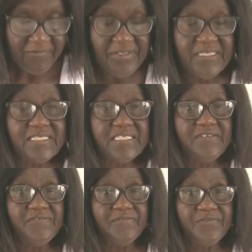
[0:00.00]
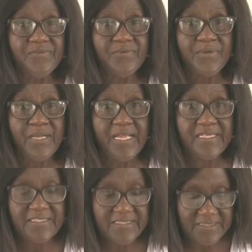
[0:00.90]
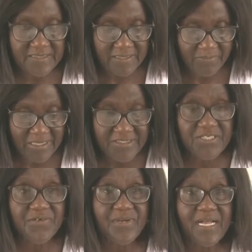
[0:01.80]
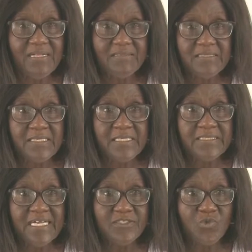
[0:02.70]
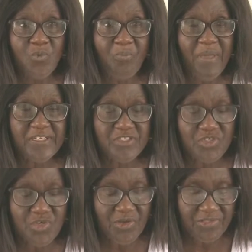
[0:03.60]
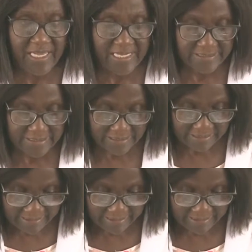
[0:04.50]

Fixative is material that will make sure that